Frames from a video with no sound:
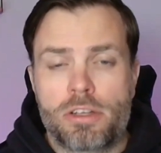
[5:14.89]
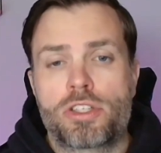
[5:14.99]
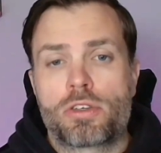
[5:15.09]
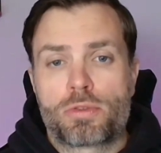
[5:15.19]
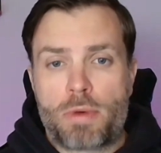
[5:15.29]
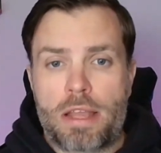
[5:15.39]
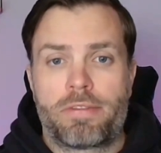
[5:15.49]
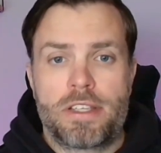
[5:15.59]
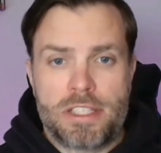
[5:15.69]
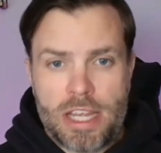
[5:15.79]
It shows
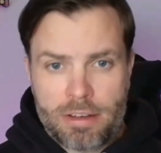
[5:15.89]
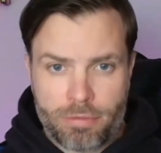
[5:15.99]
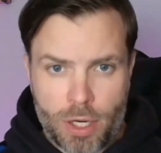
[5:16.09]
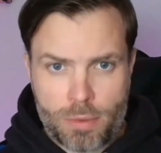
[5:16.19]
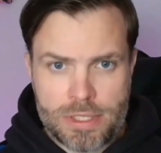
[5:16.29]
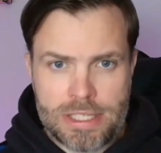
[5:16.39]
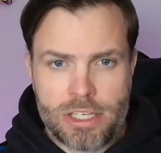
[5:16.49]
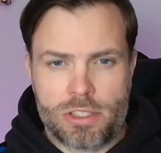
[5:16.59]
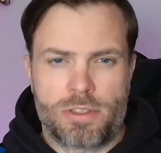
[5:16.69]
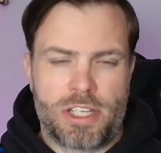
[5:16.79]
relevancy and frequency,
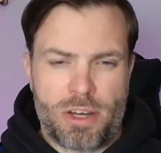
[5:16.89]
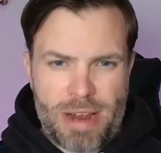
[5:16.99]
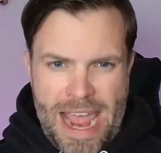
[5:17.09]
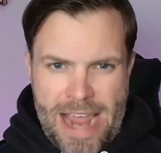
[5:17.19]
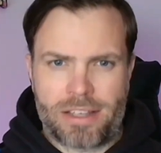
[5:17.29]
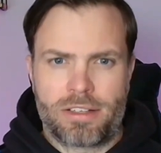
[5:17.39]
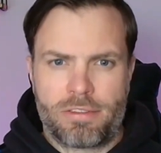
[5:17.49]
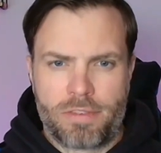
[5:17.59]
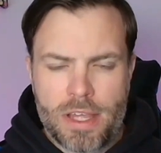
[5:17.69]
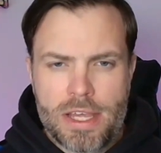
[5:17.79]
and shows that you're active